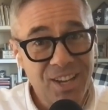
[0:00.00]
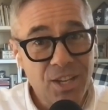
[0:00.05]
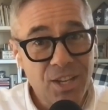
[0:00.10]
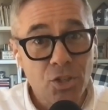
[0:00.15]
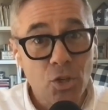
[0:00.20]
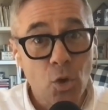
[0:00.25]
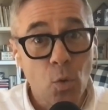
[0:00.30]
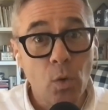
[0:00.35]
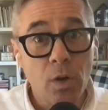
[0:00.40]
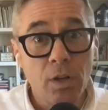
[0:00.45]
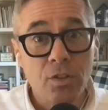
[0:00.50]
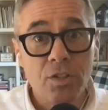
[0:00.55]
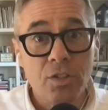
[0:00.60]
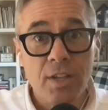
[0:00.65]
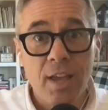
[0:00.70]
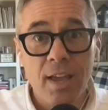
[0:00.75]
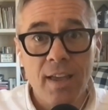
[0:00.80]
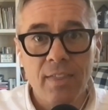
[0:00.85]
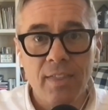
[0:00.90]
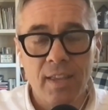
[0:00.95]
So we'll
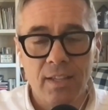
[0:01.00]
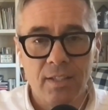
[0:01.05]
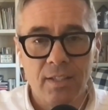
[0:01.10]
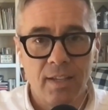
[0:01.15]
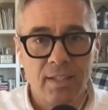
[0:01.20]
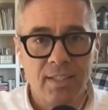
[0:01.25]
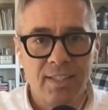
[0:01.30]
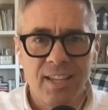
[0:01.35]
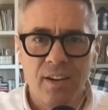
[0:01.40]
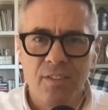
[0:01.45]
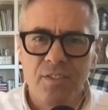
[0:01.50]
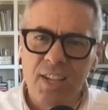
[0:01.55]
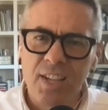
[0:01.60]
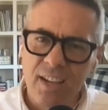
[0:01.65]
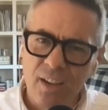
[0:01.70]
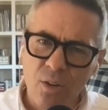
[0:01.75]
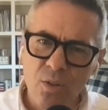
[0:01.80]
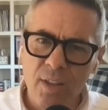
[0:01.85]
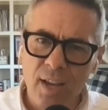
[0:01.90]
say things like, instead of saying, oh,